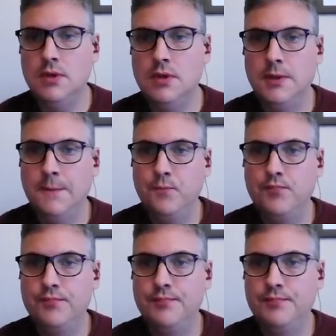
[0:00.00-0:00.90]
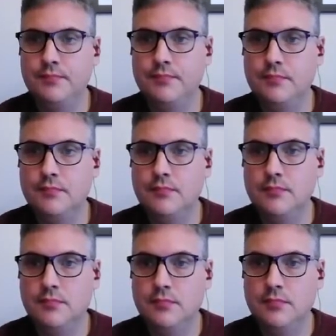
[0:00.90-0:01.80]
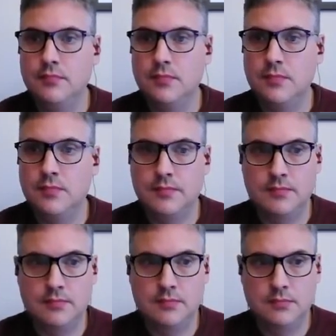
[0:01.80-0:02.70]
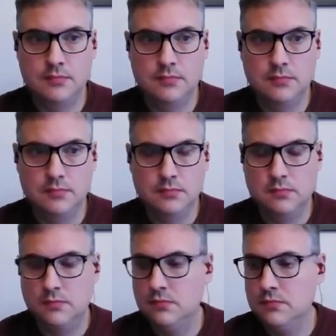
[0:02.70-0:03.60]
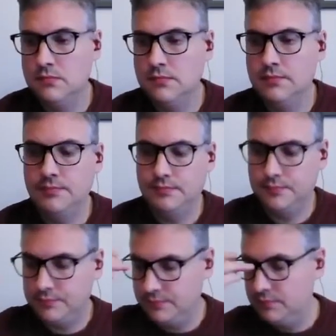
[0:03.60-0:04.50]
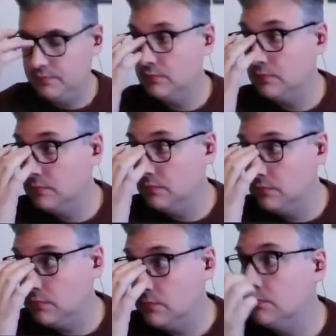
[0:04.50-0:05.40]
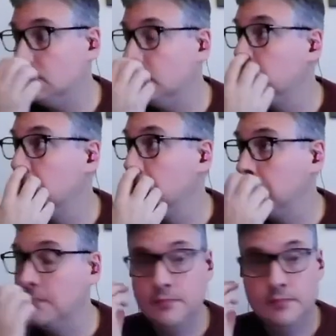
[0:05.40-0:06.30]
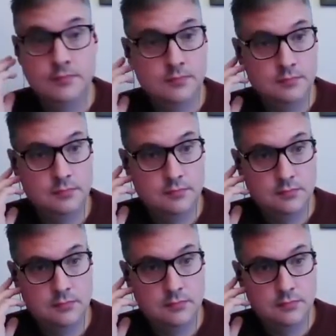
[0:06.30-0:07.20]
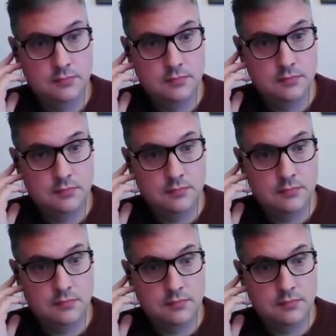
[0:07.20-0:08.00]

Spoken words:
This person isn't speaking.